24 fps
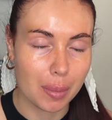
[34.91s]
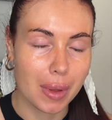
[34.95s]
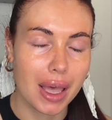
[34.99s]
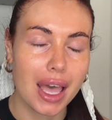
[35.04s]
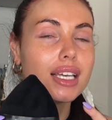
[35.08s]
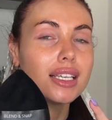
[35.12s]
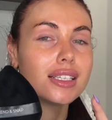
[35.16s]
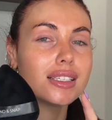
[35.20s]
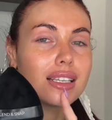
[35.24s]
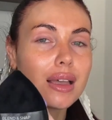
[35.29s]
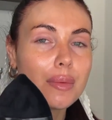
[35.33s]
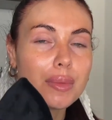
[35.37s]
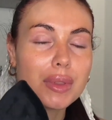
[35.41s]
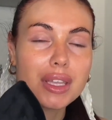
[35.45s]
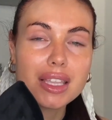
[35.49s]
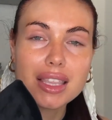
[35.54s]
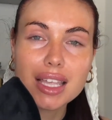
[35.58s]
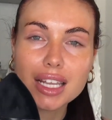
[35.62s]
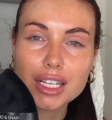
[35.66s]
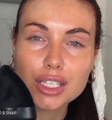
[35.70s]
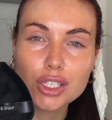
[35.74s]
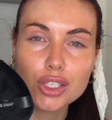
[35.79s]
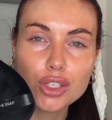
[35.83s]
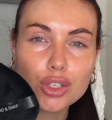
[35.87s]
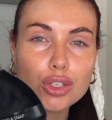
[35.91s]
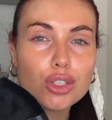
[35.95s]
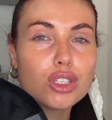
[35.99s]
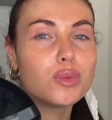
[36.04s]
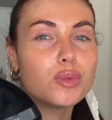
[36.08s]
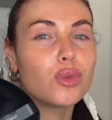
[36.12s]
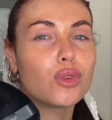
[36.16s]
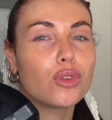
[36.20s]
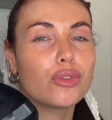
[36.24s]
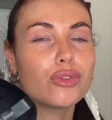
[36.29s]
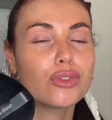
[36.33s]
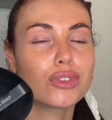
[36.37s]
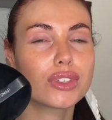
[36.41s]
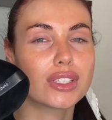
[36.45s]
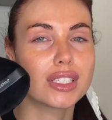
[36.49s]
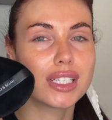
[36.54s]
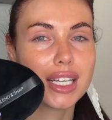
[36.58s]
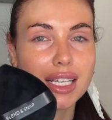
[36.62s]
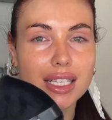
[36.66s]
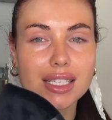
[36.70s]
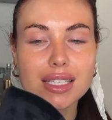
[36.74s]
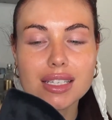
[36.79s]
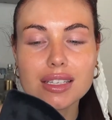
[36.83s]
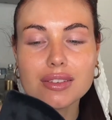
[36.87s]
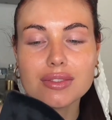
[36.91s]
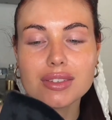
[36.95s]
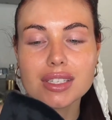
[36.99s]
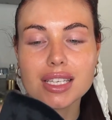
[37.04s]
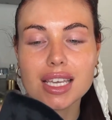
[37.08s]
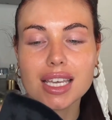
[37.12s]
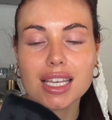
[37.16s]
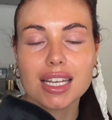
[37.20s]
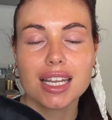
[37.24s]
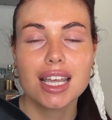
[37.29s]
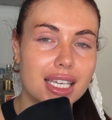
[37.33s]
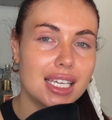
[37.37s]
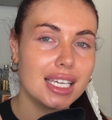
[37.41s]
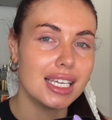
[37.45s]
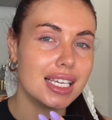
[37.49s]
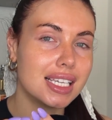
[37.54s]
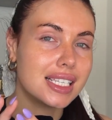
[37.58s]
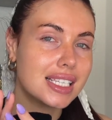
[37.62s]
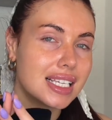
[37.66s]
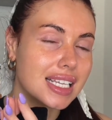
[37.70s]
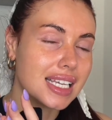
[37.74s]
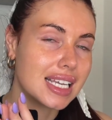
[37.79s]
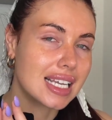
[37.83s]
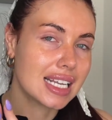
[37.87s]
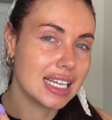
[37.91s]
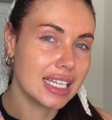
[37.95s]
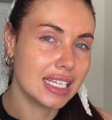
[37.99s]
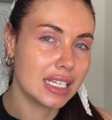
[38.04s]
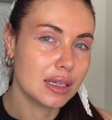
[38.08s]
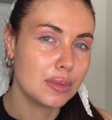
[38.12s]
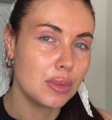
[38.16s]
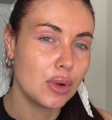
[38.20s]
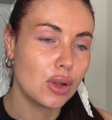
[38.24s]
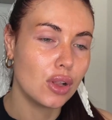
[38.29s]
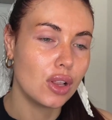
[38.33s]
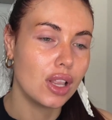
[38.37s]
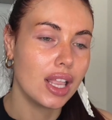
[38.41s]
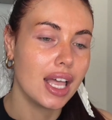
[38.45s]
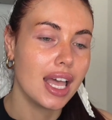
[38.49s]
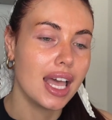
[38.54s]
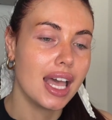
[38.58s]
something that is suitable for sensitive skin, easily cleanable,